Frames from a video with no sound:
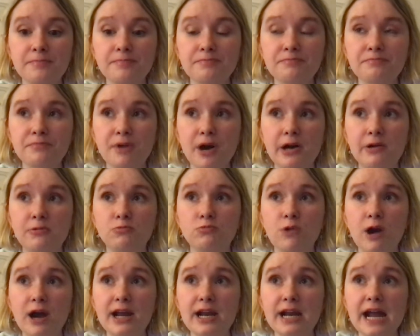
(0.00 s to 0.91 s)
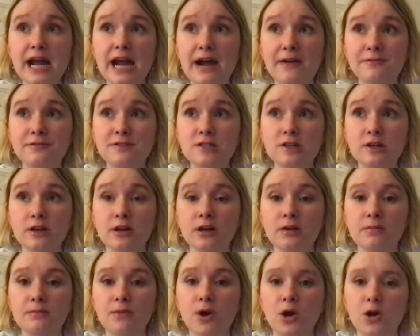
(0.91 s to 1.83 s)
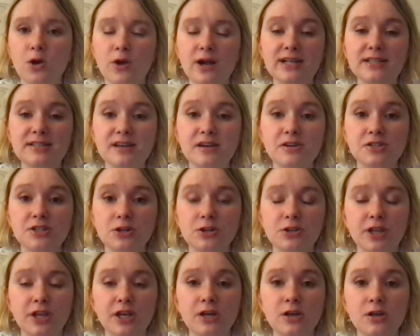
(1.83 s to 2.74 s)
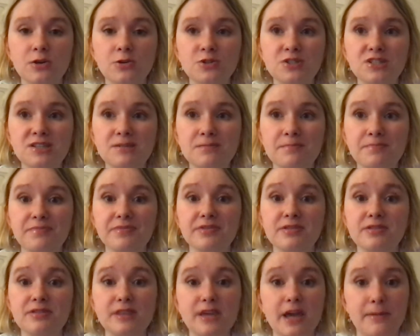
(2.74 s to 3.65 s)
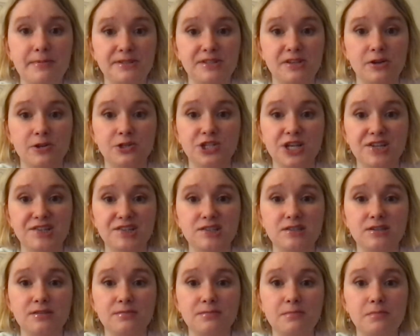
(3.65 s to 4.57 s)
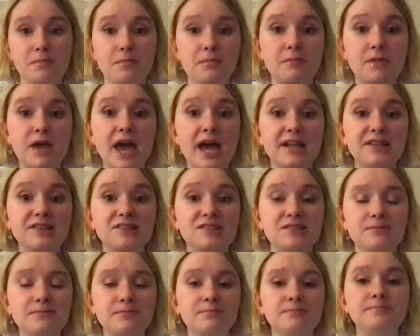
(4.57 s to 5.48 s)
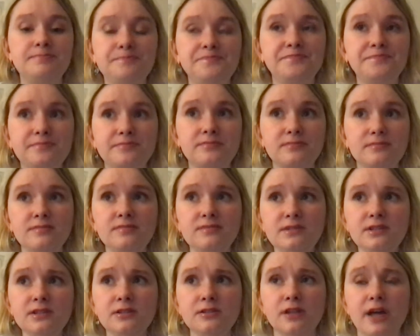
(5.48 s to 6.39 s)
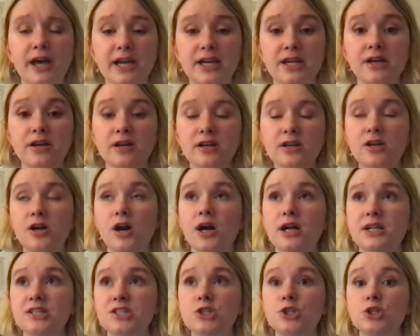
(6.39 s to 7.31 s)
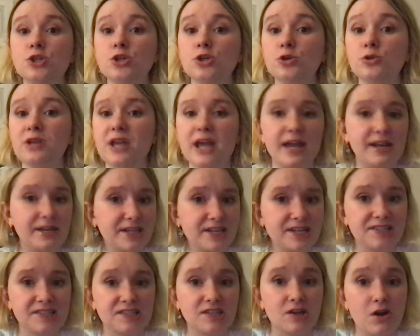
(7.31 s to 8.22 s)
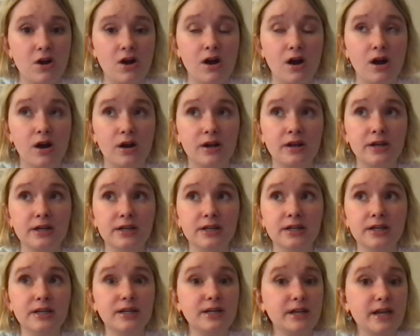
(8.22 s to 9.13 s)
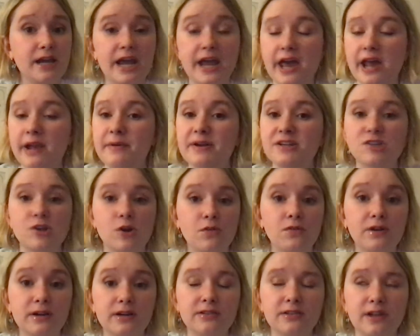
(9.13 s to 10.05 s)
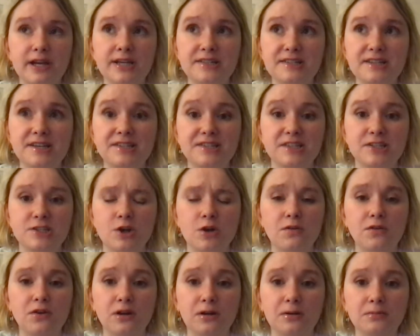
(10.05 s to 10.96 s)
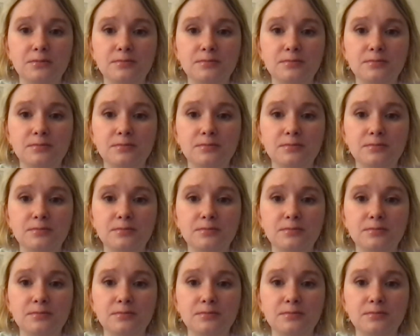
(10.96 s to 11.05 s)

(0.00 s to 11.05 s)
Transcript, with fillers: But right after Margarete tells her the news, the episode just ends. Like, cut to the ending song, anime's over. Like, season's over.